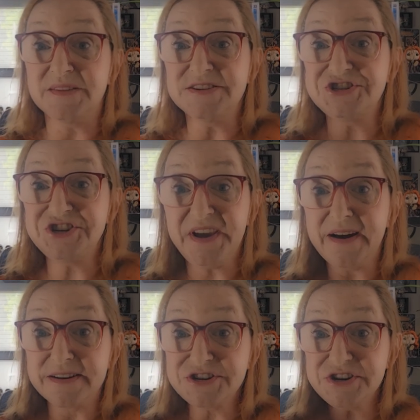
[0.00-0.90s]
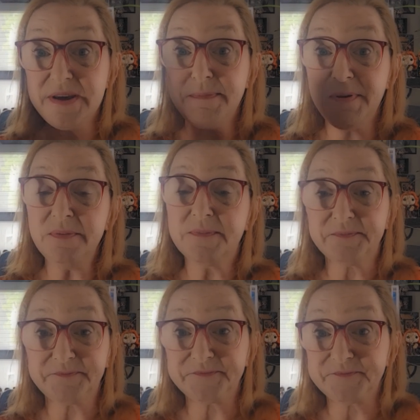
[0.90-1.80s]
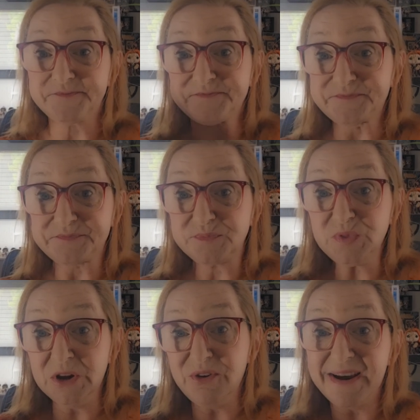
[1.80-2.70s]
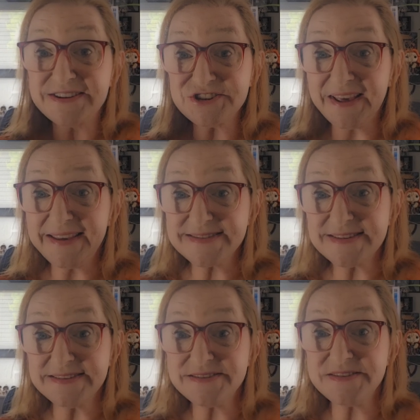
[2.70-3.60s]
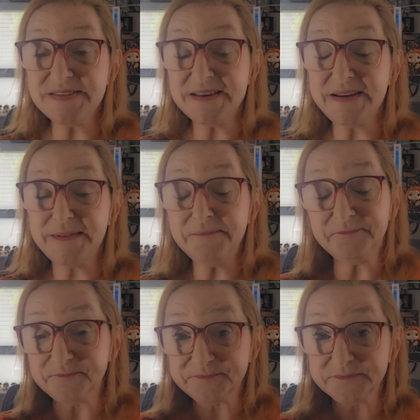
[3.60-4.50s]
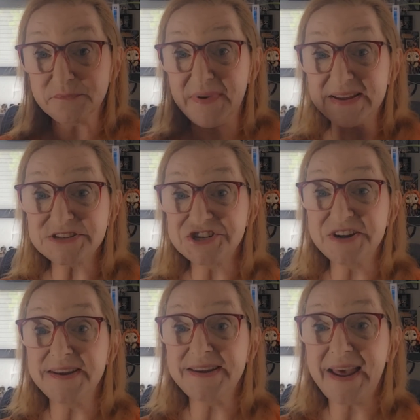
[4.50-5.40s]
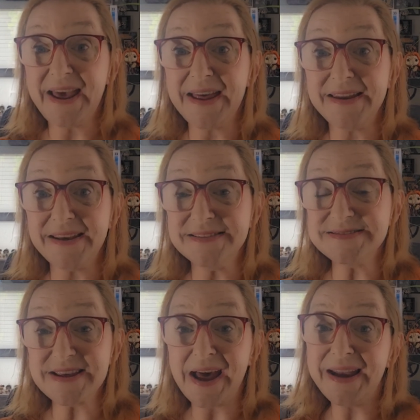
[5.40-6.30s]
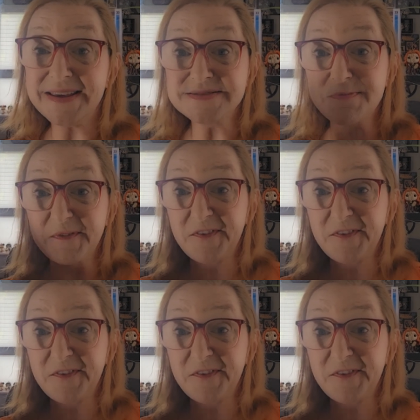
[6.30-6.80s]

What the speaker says: the Shi'ar ship crash lands into the mansion, and inside is